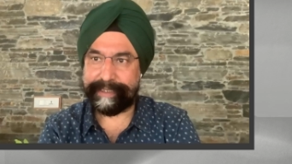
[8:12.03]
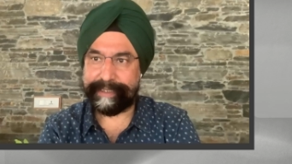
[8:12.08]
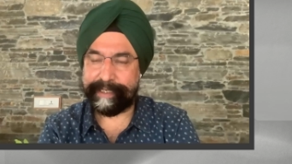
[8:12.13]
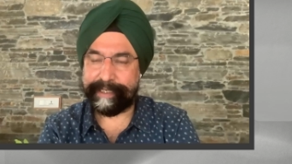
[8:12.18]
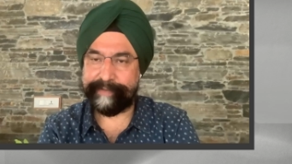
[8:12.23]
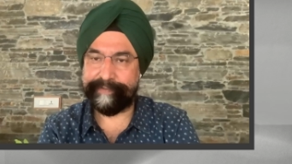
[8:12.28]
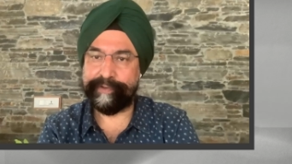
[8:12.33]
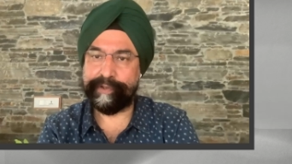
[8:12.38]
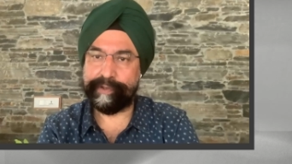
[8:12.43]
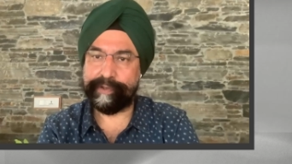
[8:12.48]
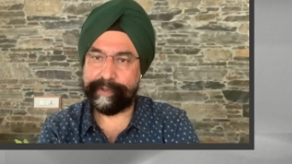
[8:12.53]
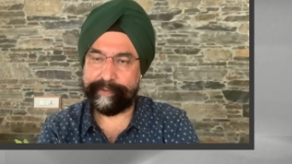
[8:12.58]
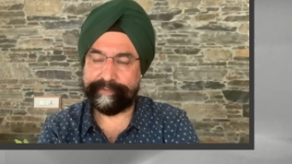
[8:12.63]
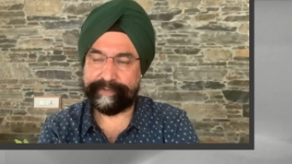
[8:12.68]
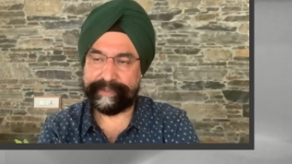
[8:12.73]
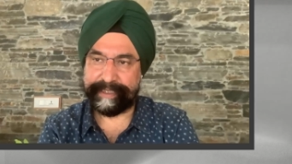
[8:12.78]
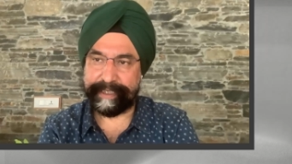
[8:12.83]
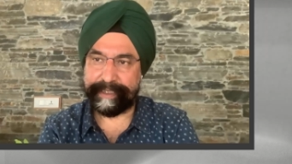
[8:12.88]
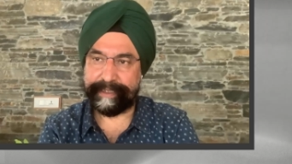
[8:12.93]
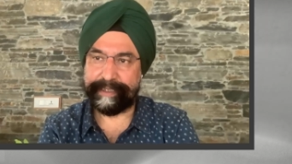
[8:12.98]
that if you have
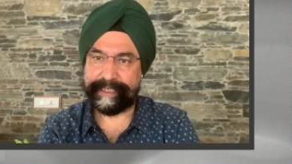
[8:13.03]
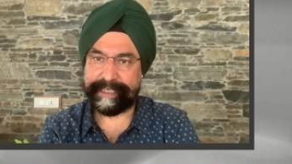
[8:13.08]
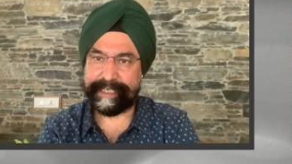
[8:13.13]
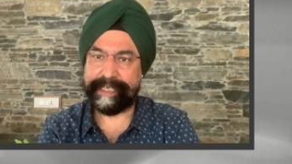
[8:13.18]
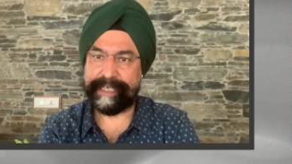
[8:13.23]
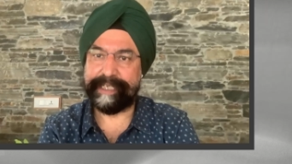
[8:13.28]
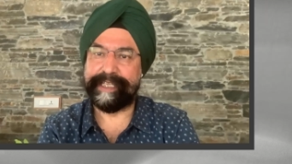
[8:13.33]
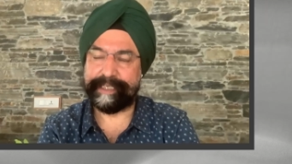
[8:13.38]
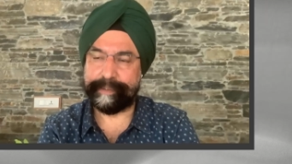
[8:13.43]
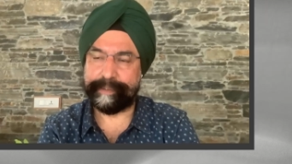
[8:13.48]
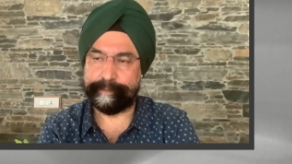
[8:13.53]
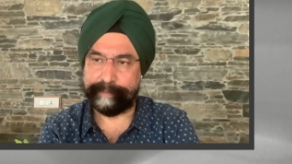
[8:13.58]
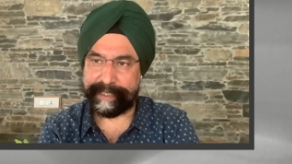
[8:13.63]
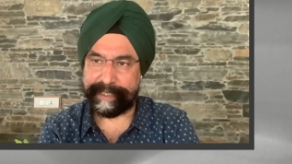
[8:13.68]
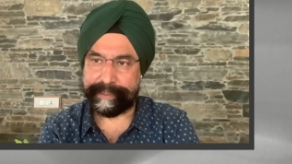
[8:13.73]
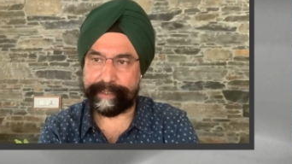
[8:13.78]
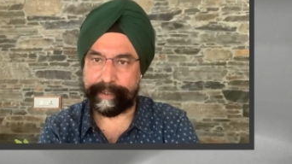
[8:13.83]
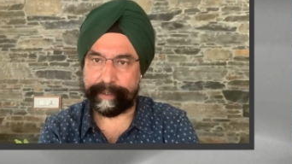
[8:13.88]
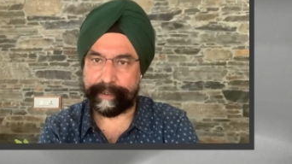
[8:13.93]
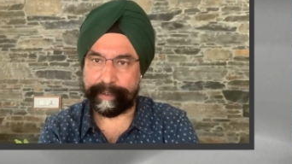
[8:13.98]
seen this in this
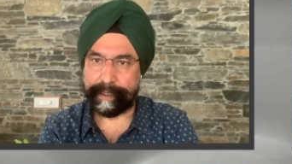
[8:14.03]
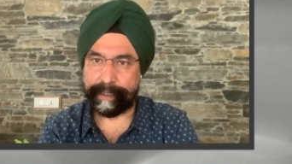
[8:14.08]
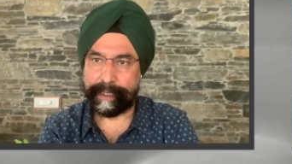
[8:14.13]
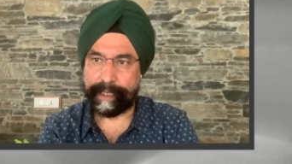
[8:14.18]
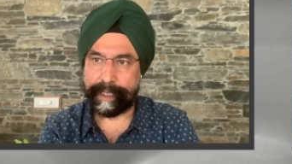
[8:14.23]
budget,